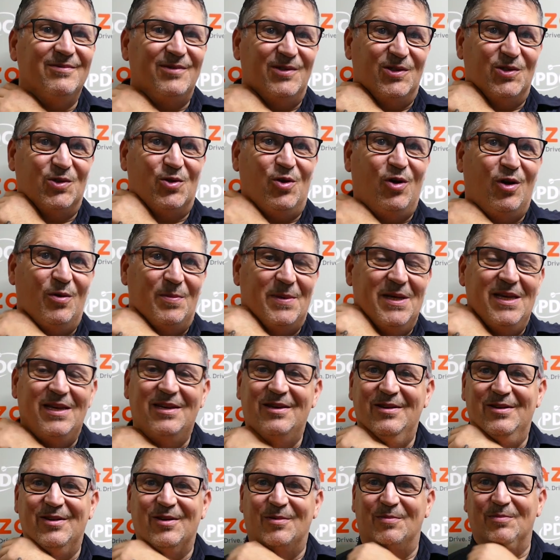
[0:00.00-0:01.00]
Well, it's got to be,
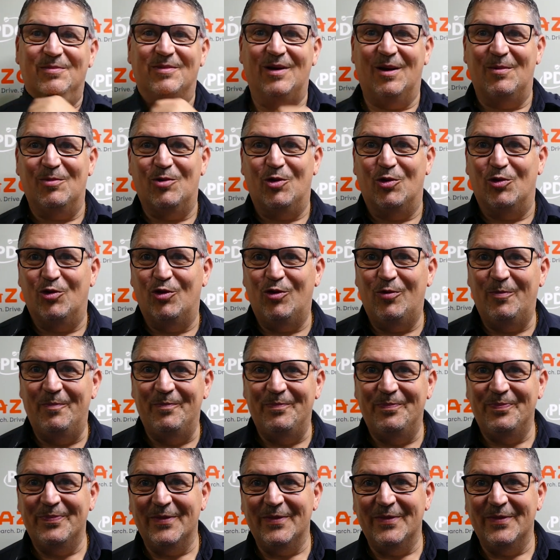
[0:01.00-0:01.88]
or I'm going home.